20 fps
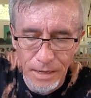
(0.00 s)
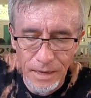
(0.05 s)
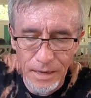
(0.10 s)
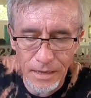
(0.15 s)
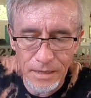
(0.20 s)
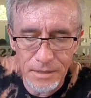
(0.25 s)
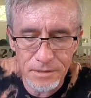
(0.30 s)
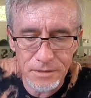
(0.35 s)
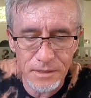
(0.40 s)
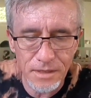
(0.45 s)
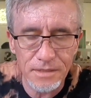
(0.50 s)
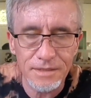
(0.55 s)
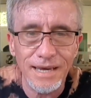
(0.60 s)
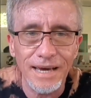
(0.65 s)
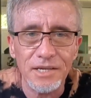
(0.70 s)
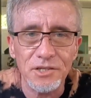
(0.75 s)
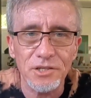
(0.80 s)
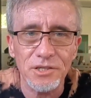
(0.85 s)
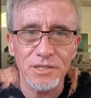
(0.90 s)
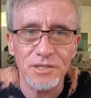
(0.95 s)
it's
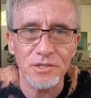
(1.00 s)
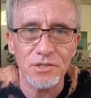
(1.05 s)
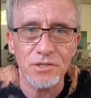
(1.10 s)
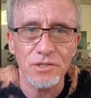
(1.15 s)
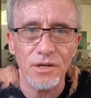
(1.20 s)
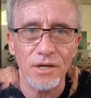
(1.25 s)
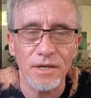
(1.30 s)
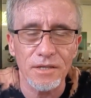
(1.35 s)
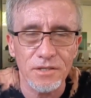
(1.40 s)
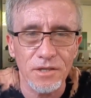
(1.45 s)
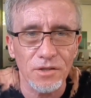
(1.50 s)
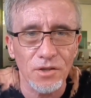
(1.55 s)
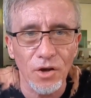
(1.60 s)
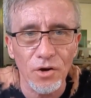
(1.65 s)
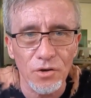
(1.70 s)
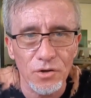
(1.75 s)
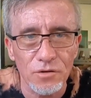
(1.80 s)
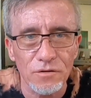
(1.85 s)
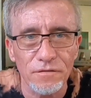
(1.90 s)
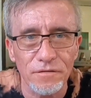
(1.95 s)
actually just, it's a
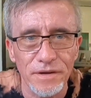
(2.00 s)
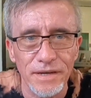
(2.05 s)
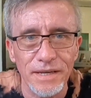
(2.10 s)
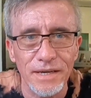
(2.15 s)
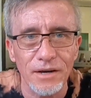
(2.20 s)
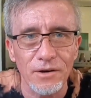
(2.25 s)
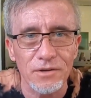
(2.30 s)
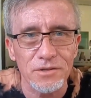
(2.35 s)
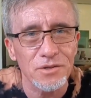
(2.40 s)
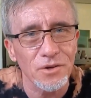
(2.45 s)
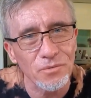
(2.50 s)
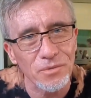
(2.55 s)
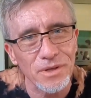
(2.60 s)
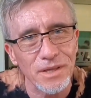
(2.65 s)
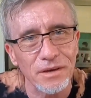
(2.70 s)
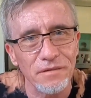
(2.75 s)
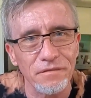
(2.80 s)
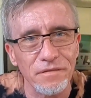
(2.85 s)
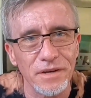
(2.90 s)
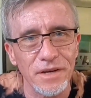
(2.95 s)
local vinegar. It's not
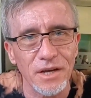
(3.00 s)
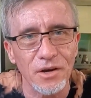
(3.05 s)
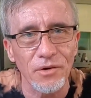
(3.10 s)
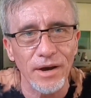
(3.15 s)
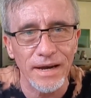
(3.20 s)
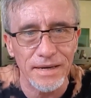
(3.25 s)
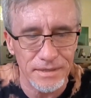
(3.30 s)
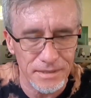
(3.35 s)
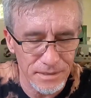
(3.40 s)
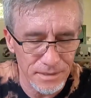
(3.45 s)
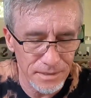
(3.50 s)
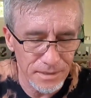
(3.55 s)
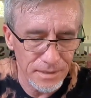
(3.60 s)
really a vinaigrette.